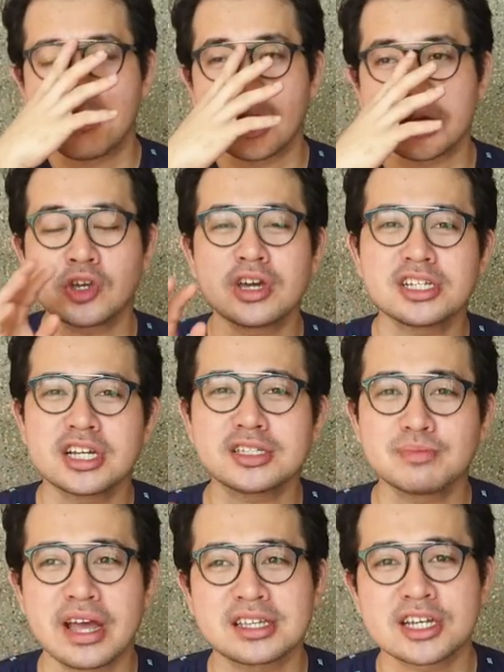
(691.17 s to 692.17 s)
But you can
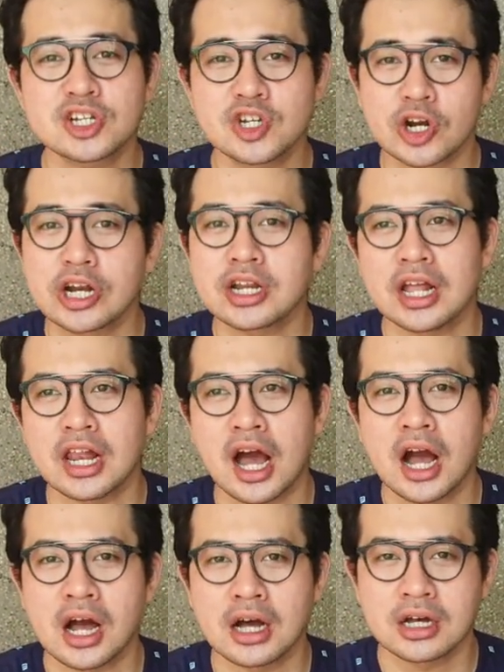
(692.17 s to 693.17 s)
just message her na
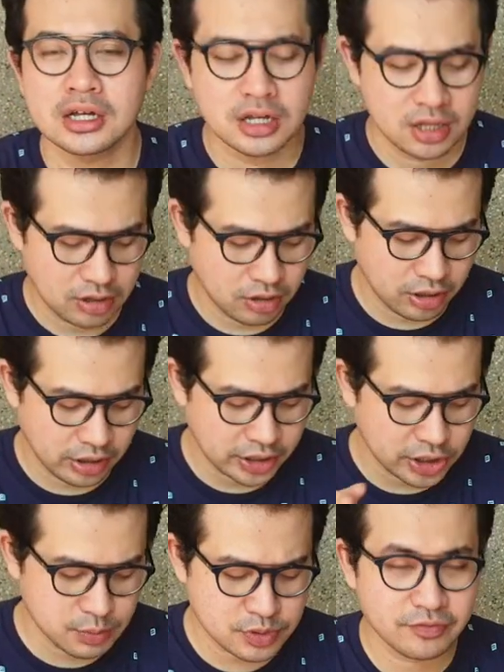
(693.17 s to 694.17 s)
lang
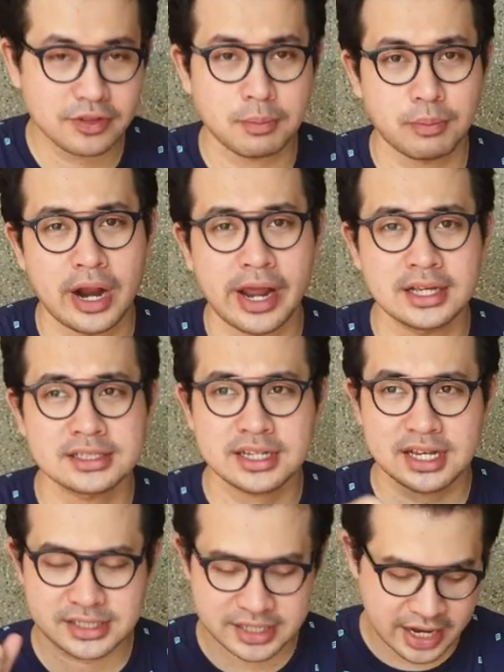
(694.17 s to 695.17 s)
in terms of the price.
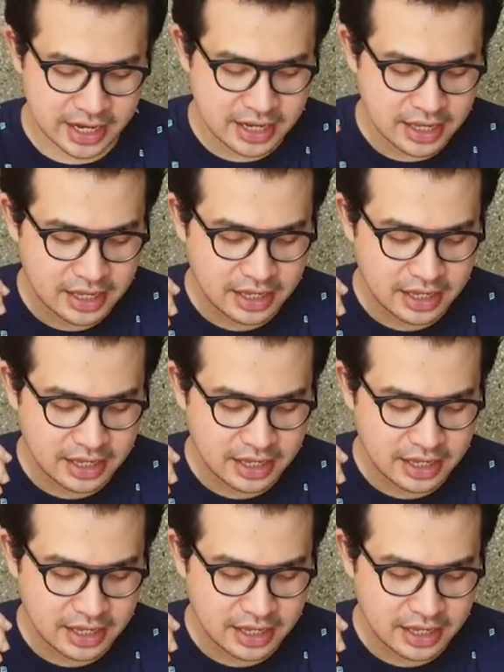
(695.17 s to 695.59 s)
Kasi